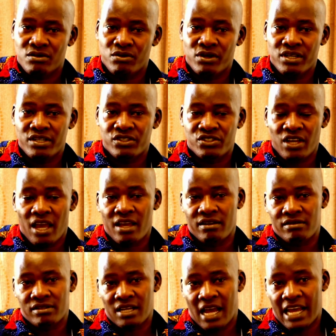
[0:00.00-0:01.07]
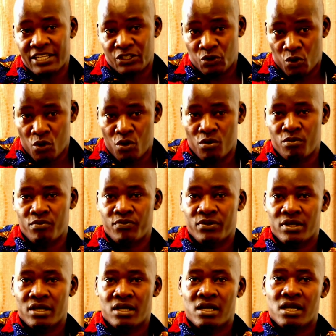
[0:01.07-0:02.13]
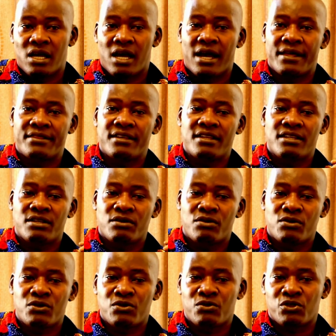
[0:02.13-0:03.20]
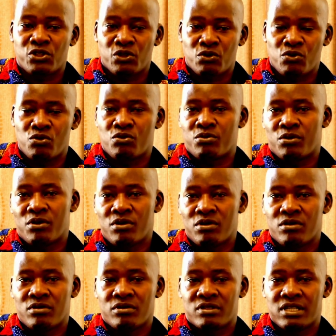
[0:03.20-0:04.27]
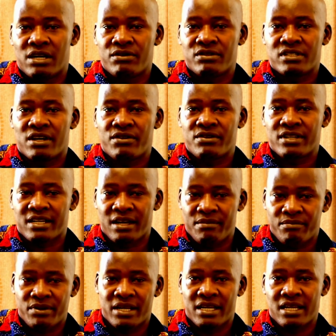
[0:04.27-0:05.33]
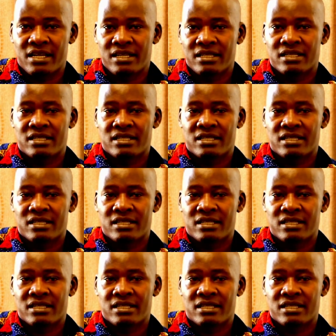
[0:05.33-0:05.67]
going child at home, and then he goes to Chikugo, downtown Kampala,